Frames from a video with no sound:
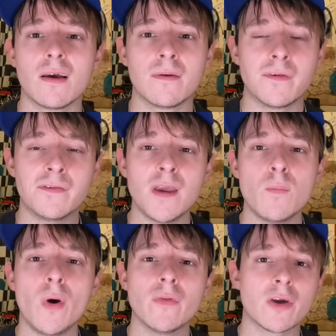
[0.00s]
the
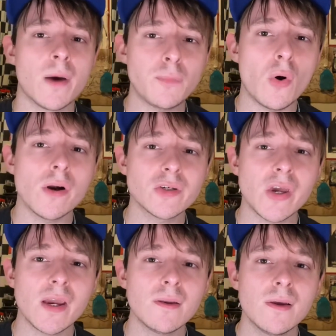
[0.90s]
same way the Cup cars
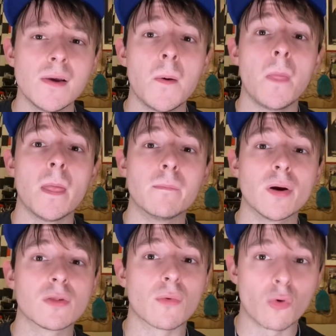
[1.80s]
can,
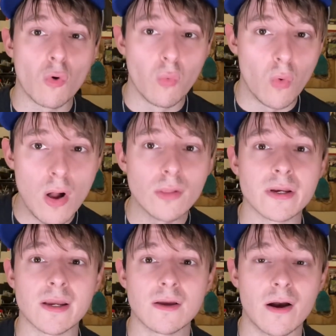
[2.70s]
but the
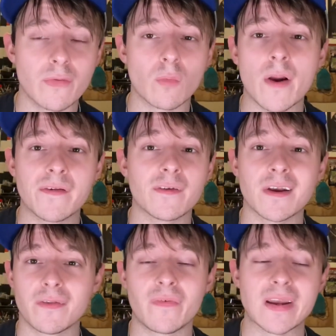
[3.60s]
quality of the racing
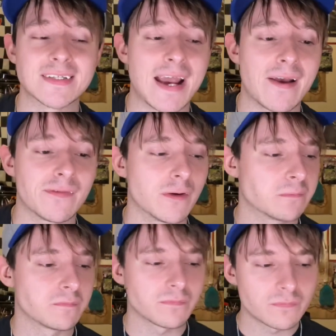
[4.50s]
is fantastic.
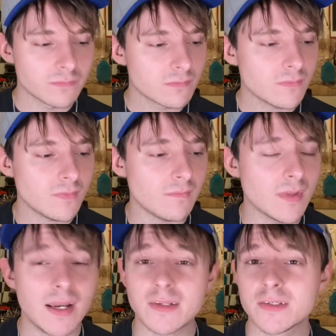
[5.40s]

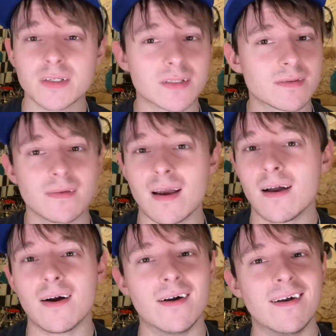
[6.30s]
It's just,
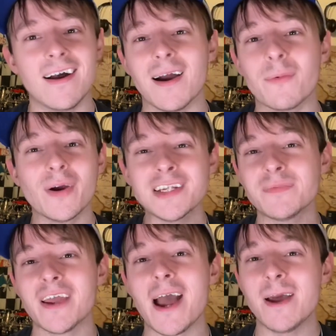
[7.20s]
I wish
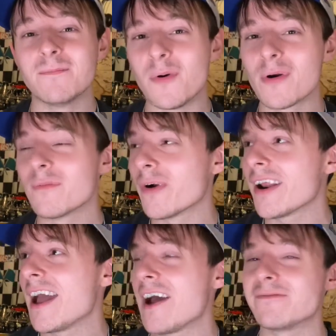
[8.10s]
we had more
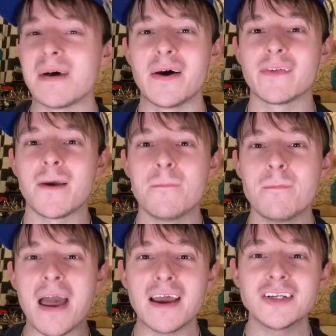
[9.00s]
1.5 miles.
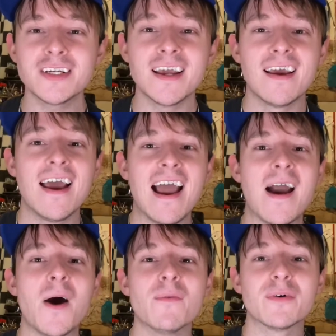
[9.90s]
Imagine
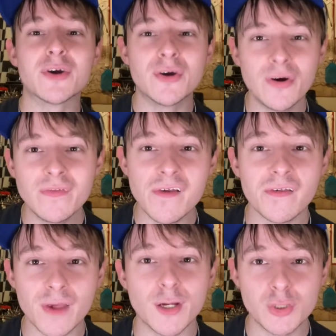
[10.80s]
how good the
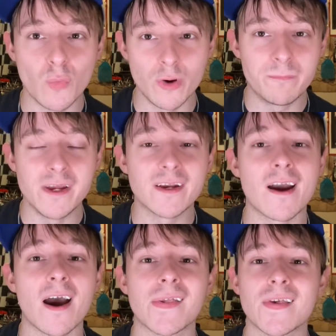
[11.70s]
schedule would be,
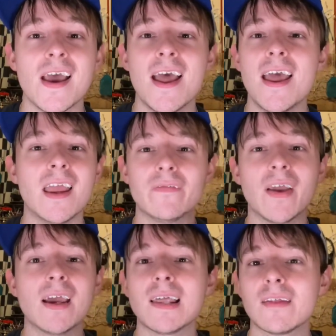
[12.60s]
guys, if they
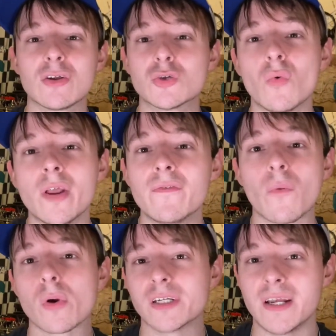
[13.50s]
had like the
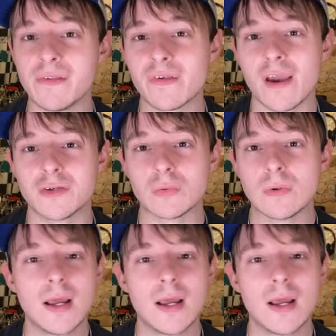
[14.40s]
2014 schedule,